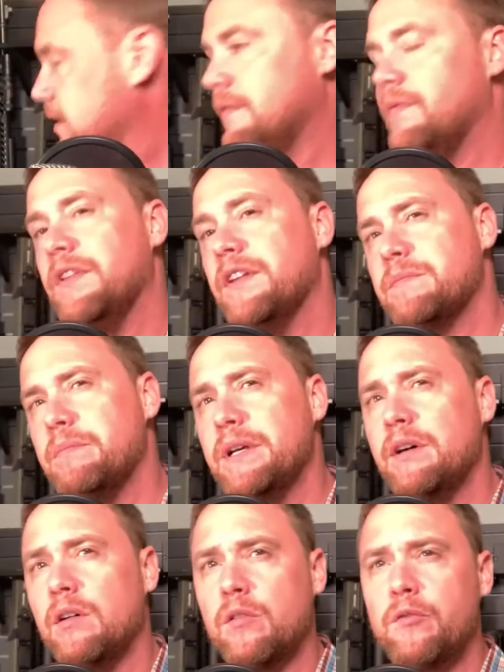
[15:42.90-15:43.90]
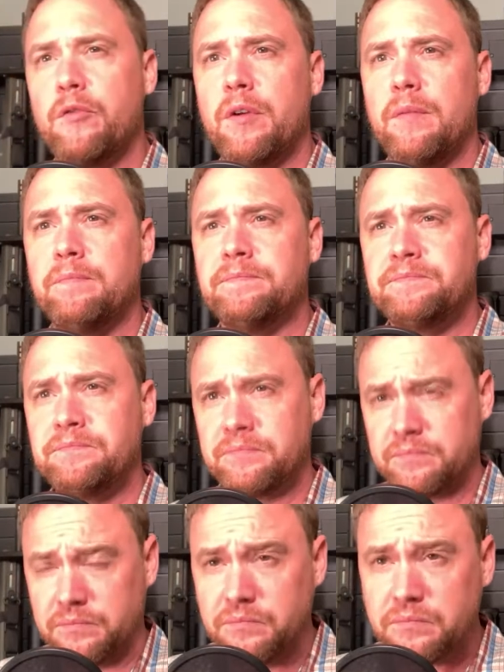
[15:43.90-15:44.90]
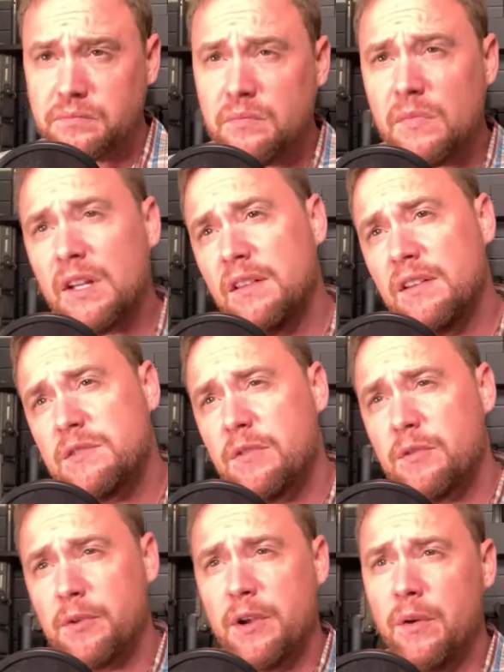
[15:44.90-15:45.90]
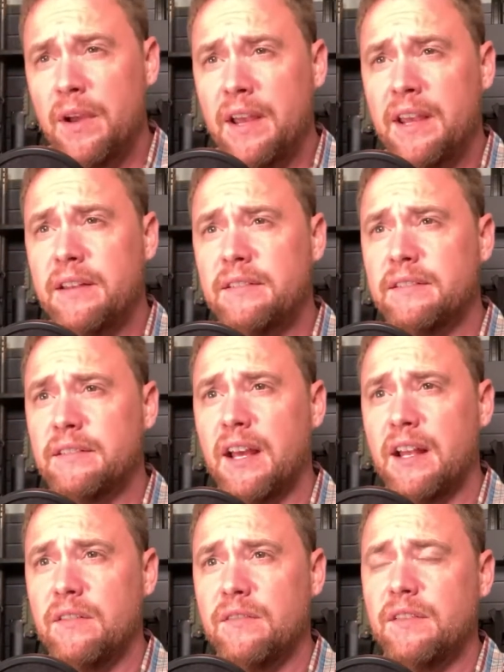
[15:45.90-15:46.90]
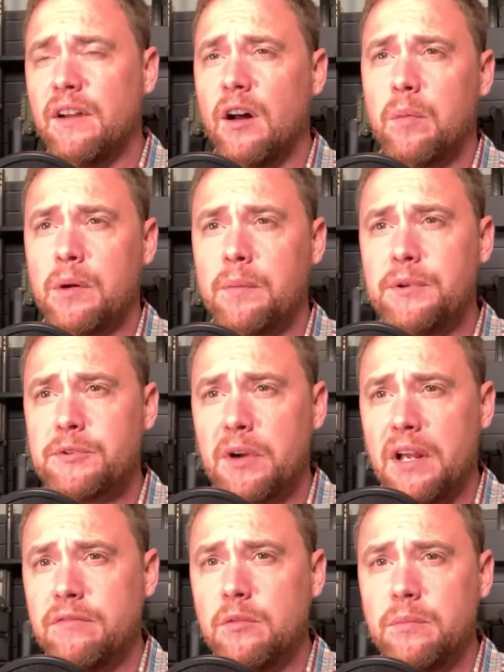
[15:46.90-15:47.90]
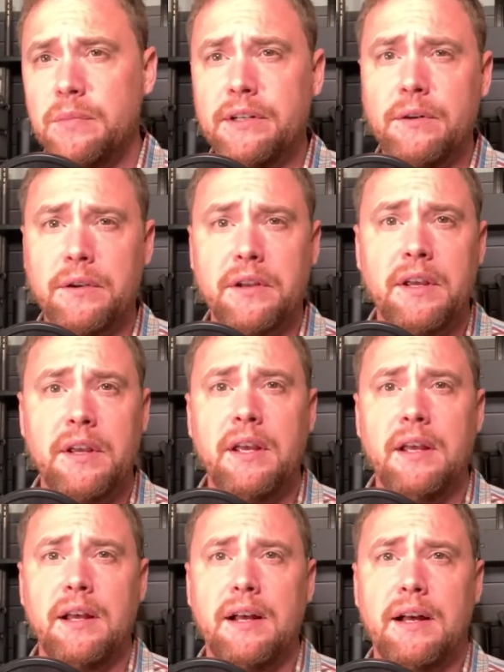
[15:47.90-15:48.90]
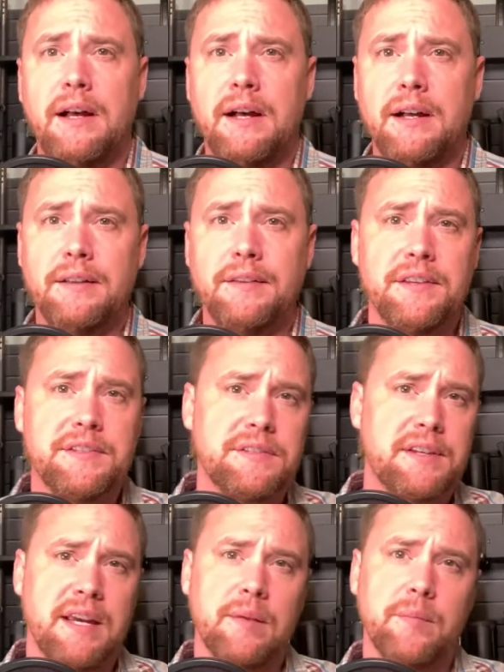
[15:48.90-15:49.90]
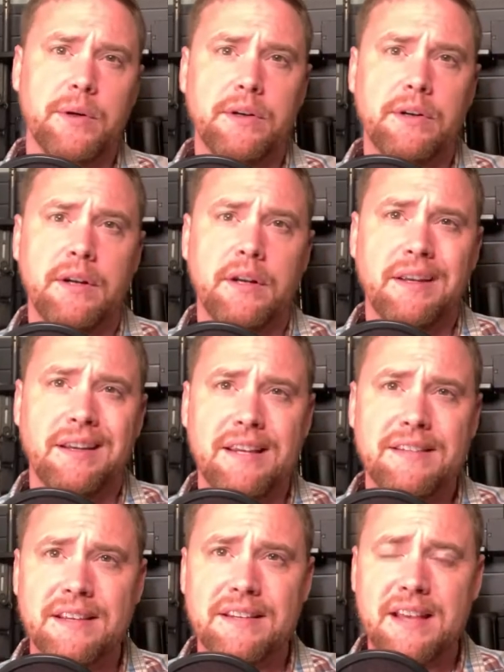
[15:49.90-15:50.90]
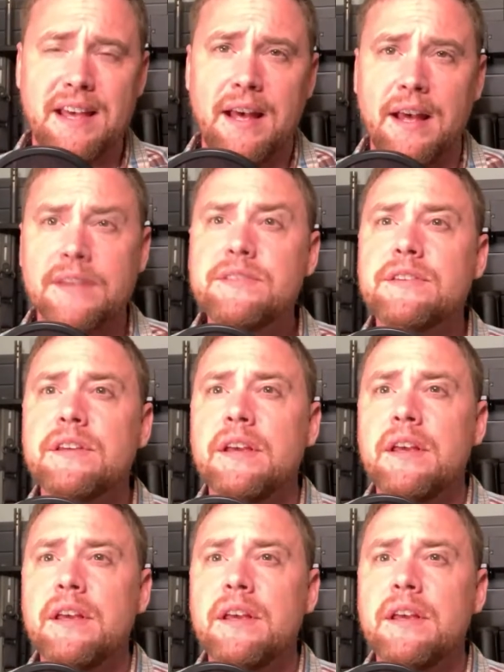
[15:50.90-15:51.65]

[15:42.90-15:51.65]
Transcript: This build from this 308 kind of all-purpose rifle build. This Kimber K6S.